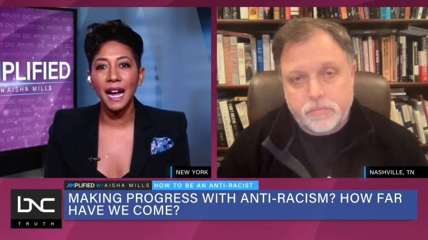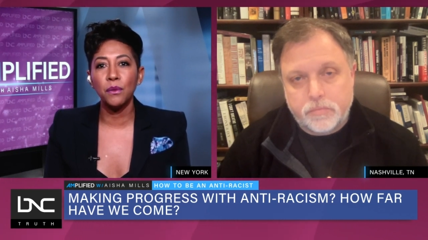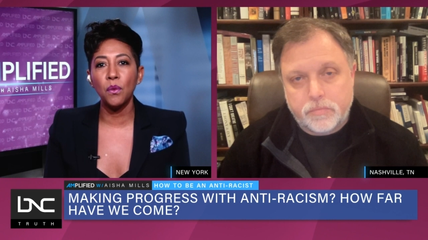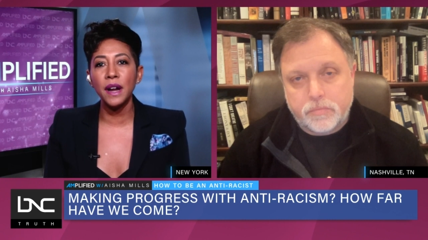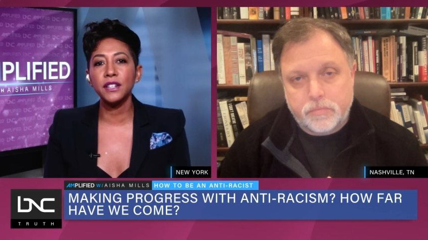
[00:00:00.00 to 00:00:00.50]
Speaker 1: I
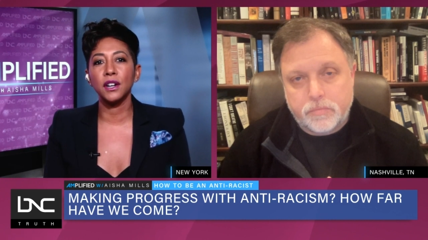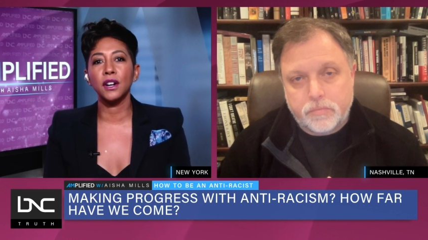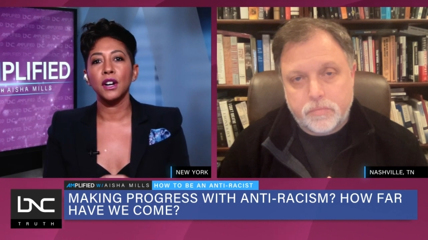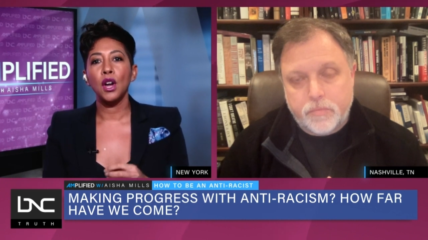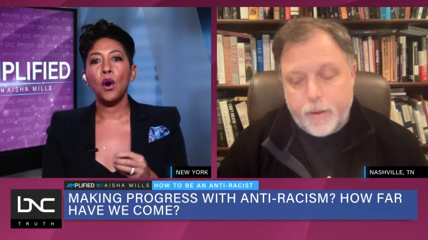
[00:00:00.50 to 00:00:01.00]

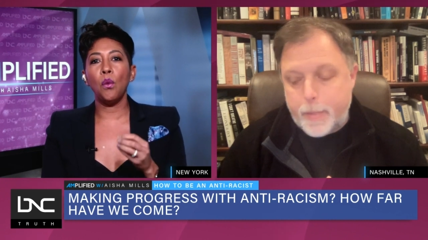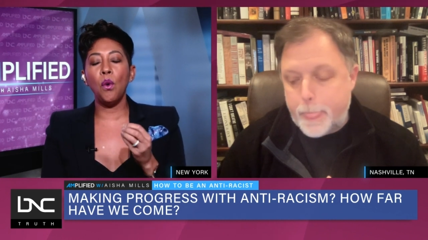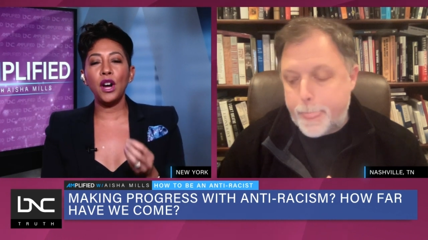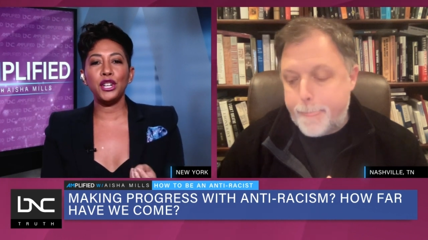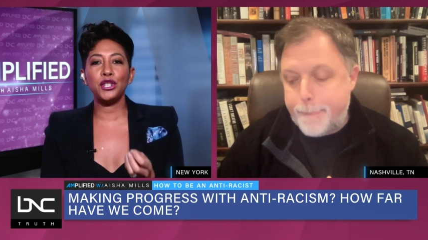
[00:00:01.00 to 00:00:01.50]
wonder
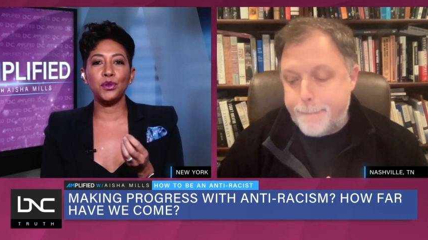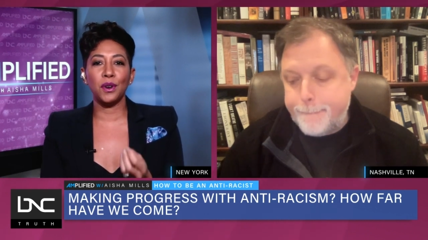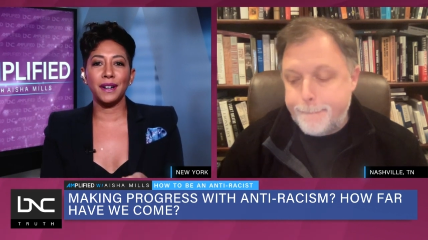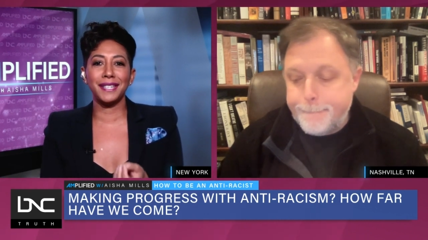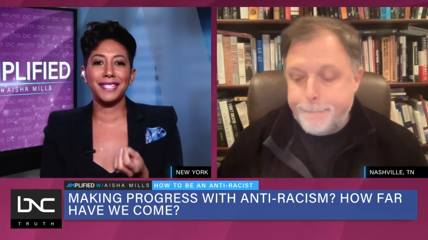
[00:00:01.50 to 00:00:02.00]
what is
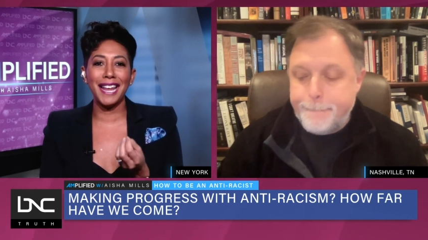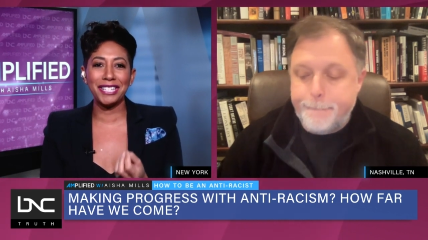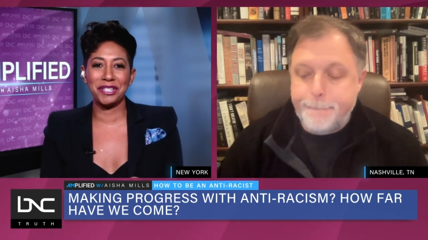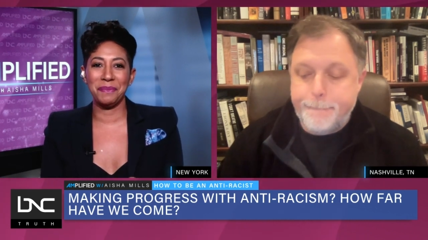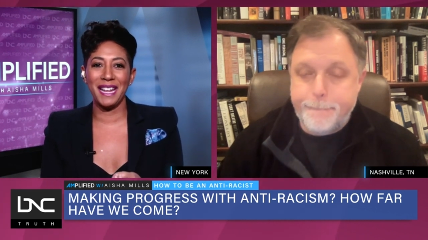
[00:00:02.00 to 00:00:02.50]
your
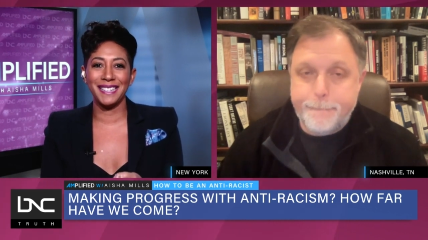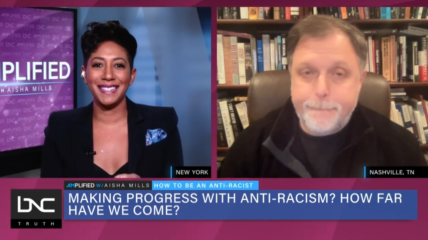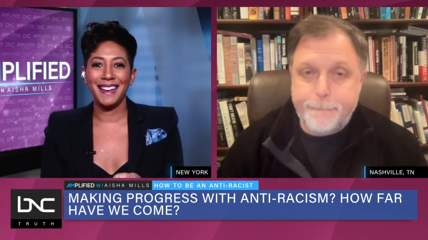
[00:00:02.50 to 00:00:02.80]
assessment